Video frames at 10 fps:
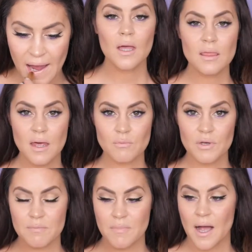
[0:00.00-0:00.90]
And then
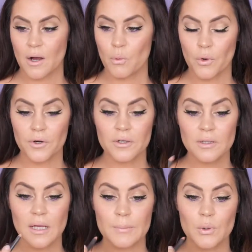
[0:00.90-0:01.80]
with MAC
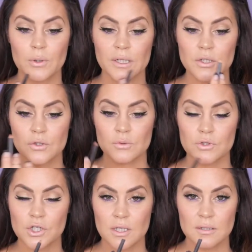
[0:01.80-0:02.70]
Whirl, I'm going to
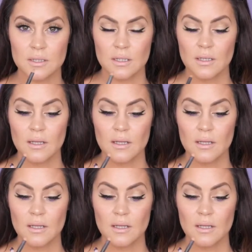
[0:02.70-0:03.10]
just